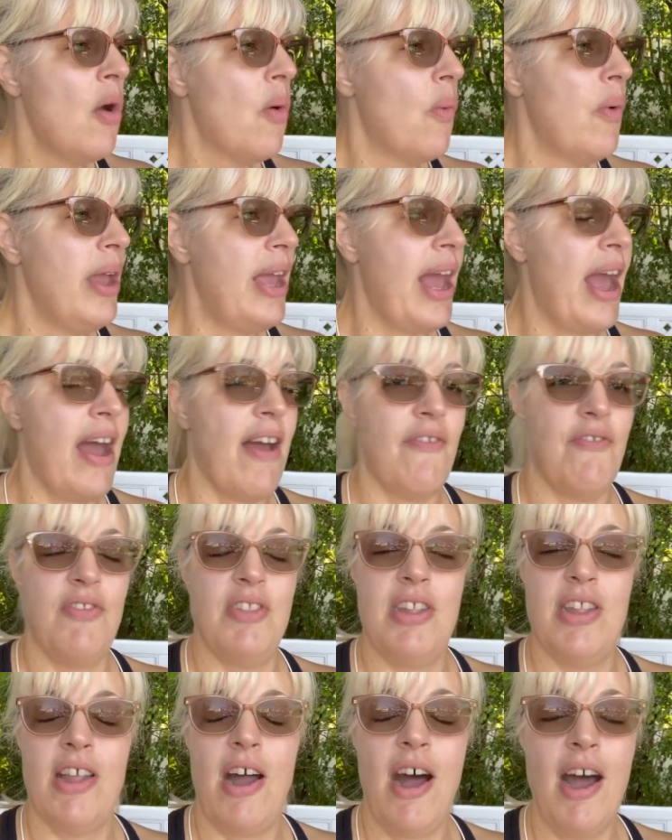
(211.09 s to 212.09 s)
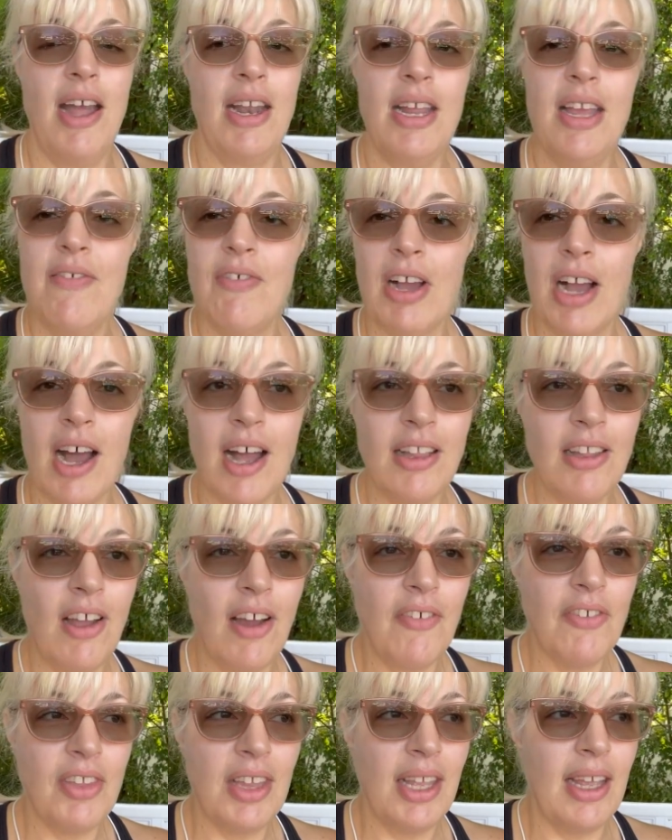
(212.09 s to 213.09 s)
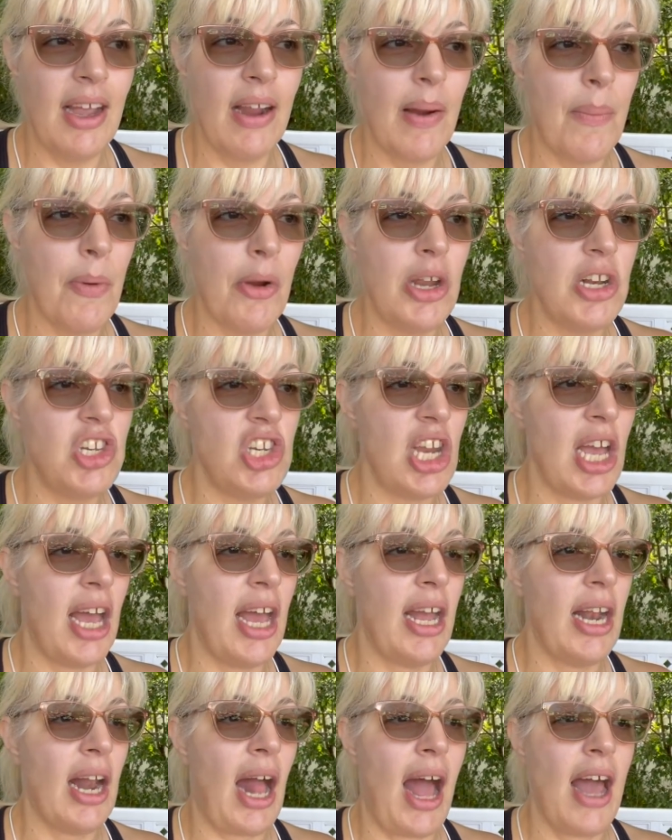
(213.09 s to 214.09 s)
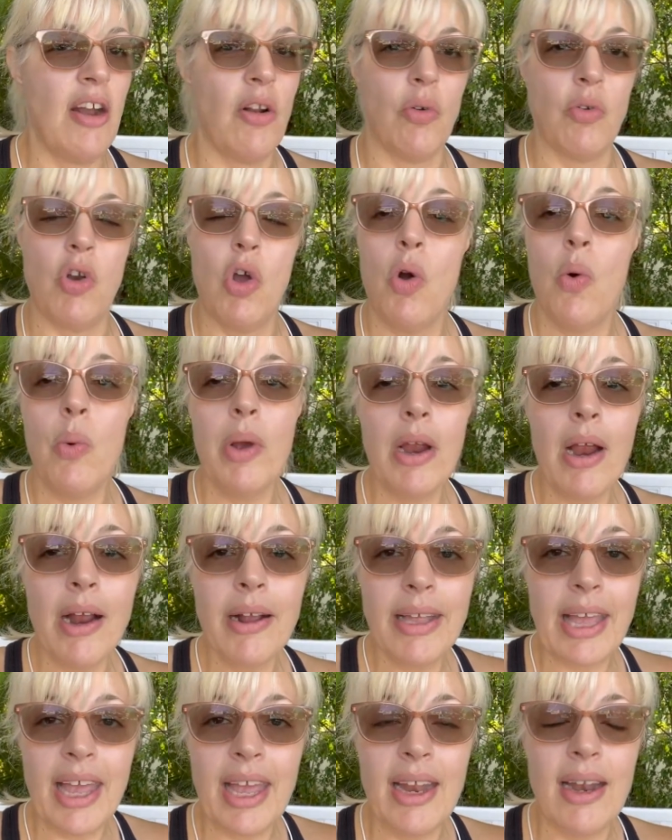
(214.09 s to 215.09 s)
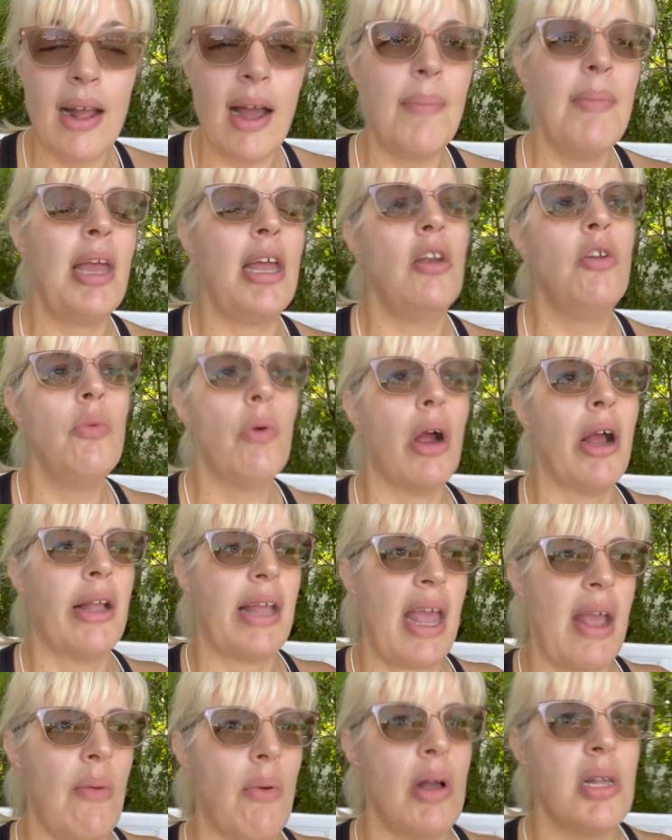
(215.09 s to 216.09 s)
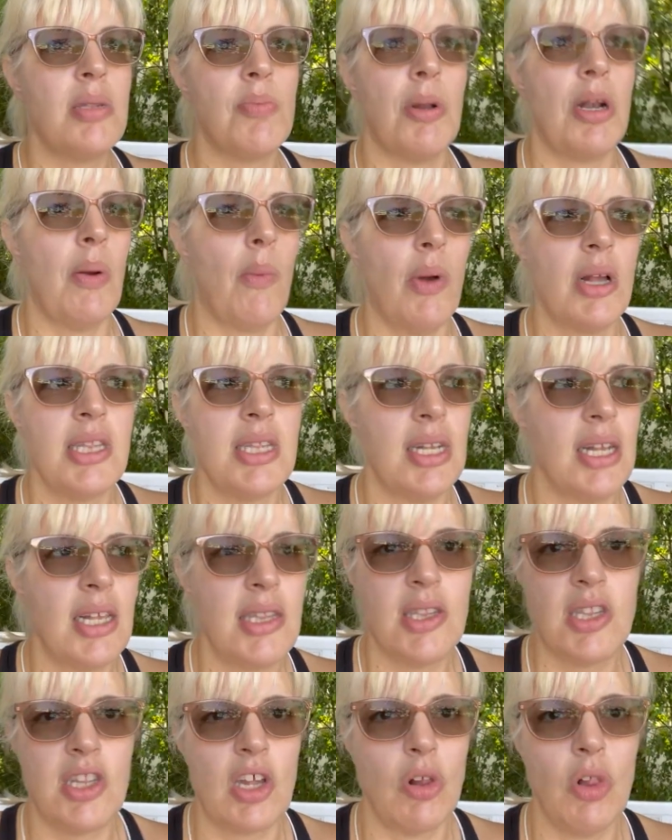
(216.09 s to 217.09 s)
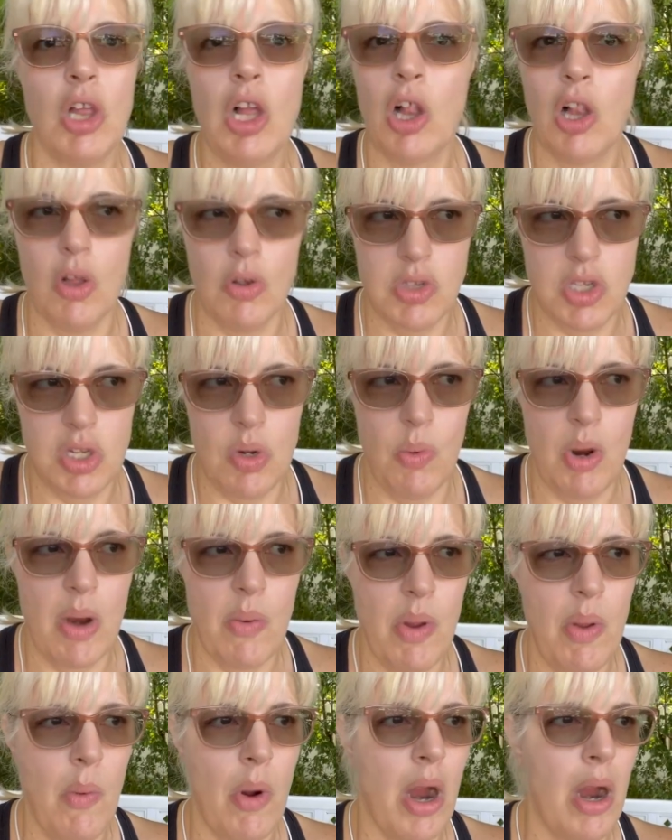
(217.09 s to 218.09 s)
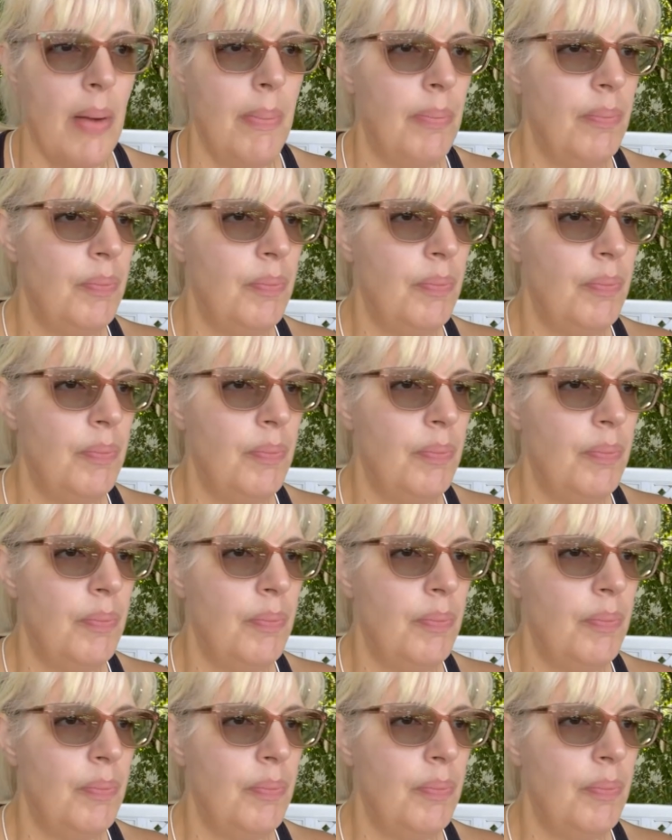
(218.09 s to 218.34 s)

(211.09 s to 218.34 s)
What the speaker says: We have not even gotten off the air bridge yet. I don't know where our gate, I knew where our gate was, but it wasn't necessarily close to where we were.